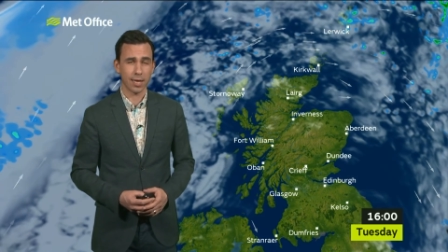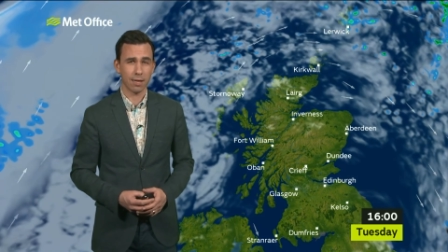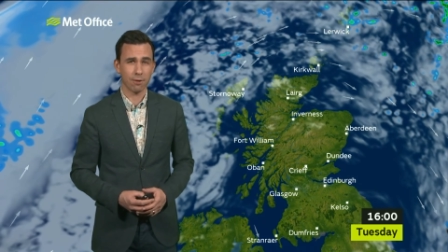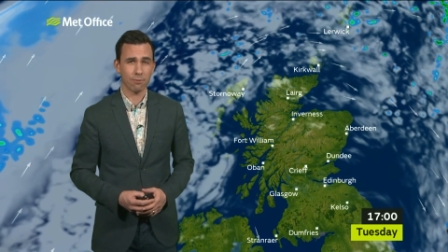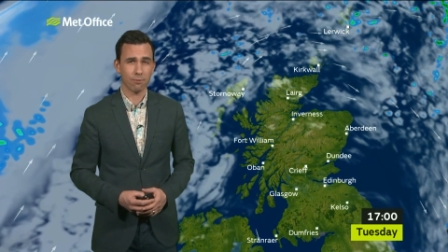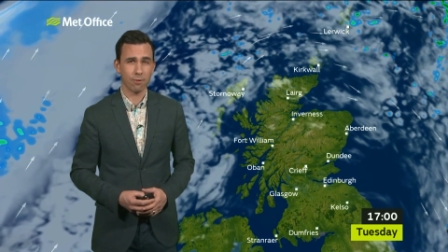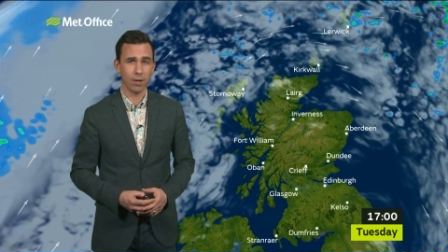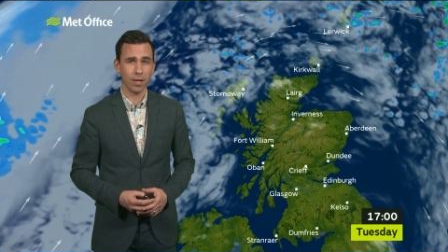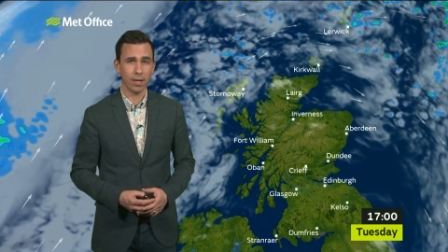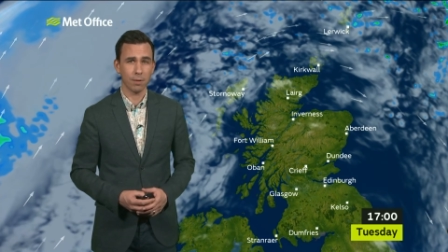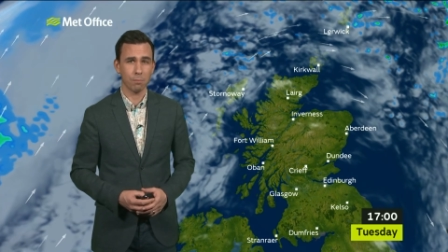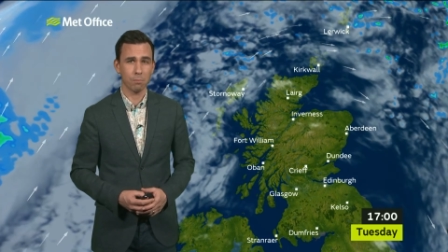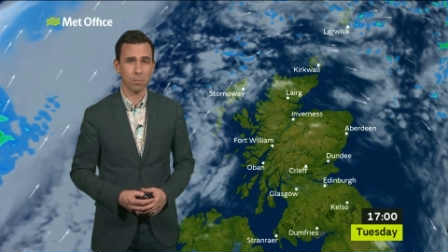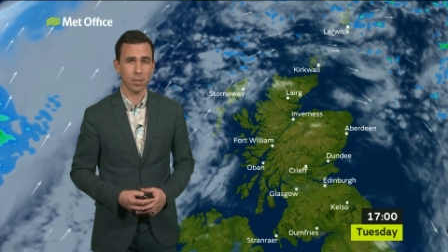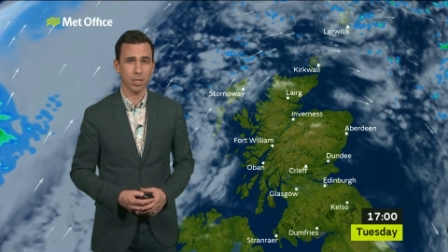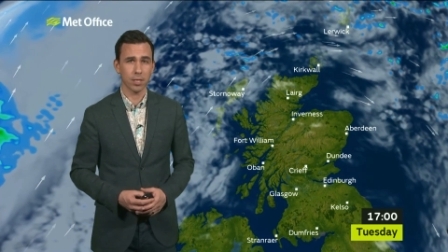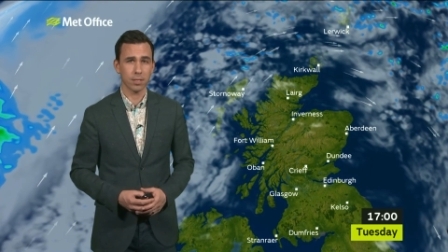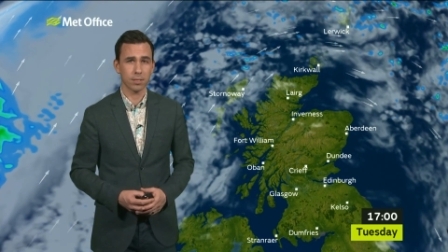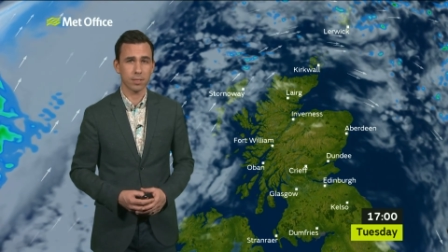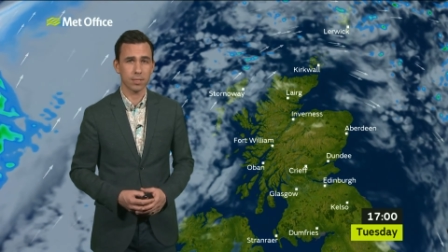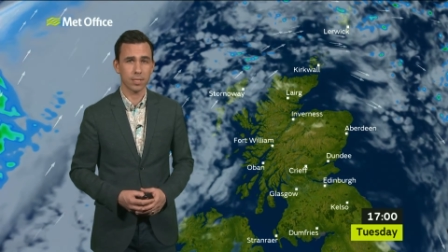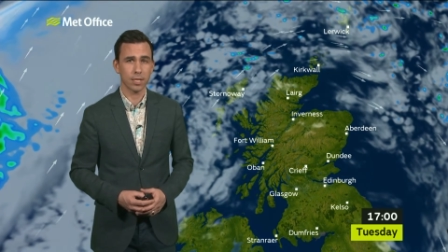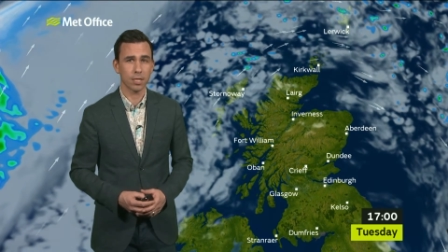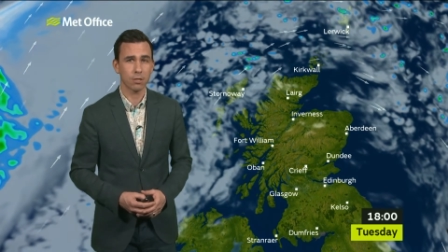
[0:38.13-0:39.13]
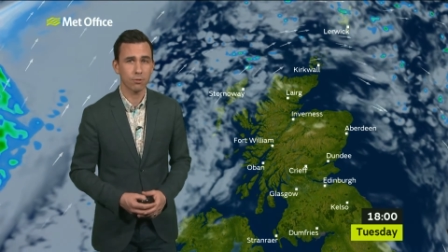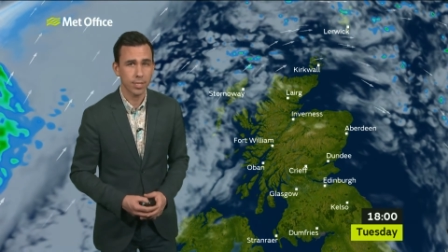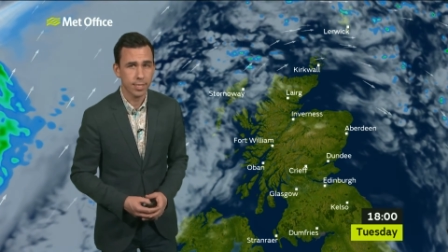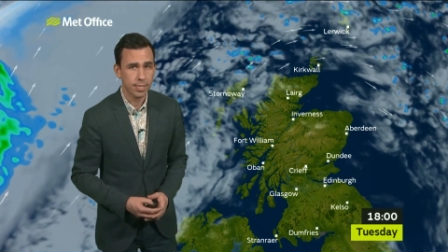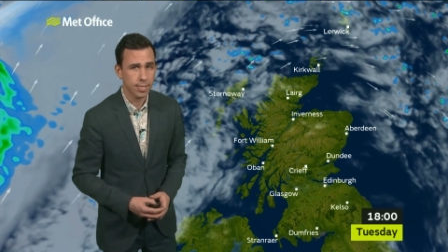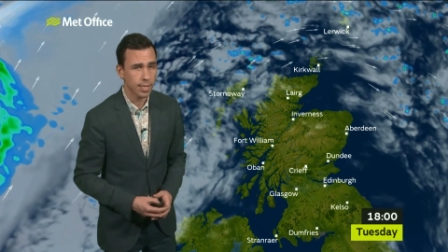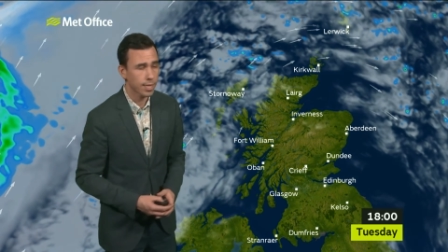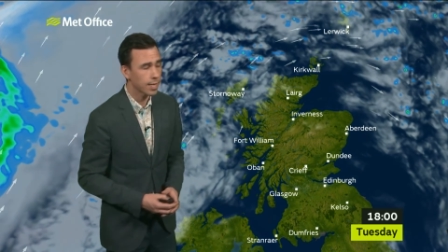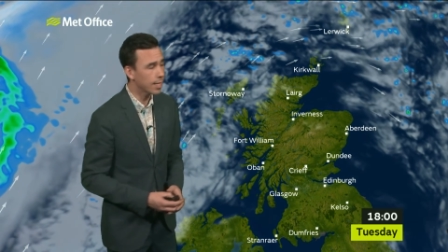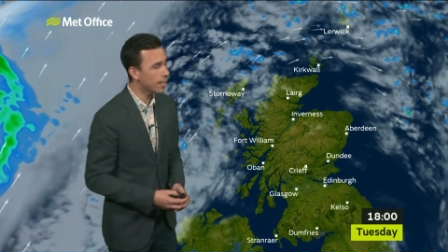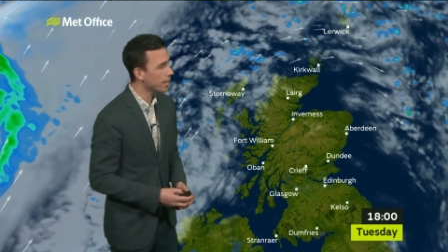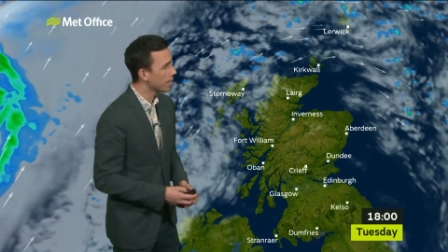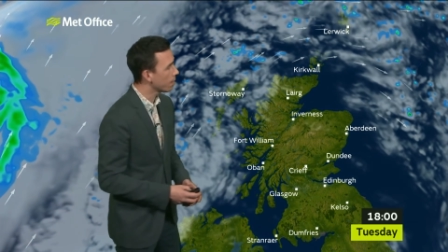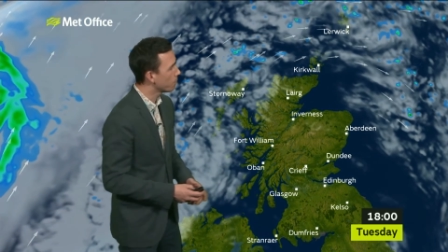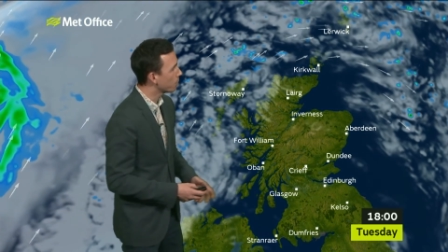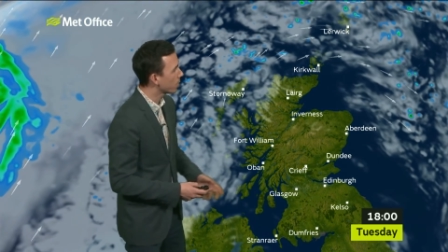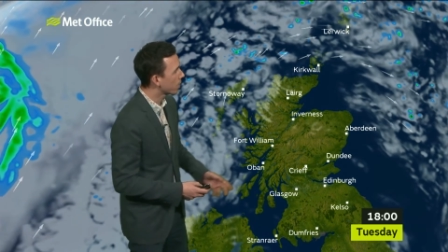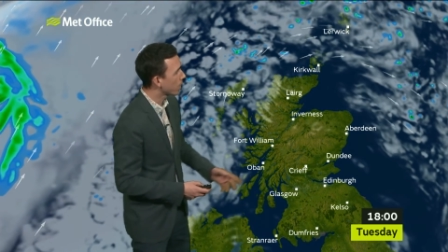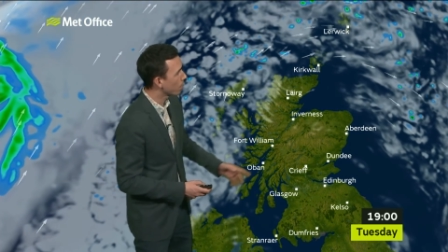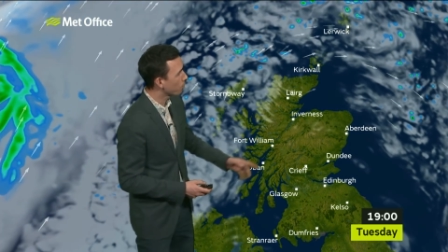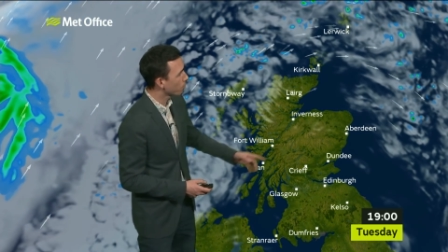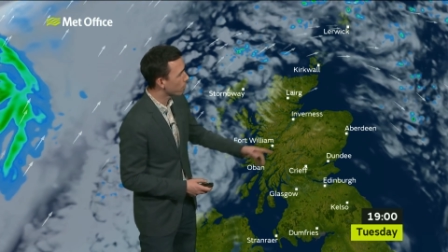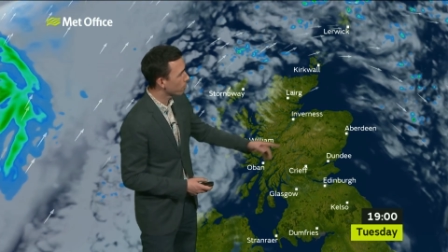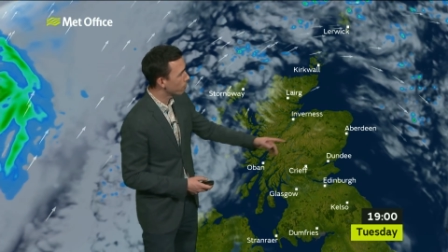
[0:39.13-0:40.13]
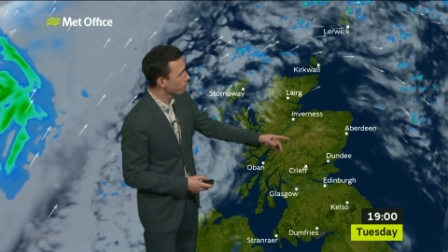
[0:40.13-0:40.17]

evening, but increasingly they become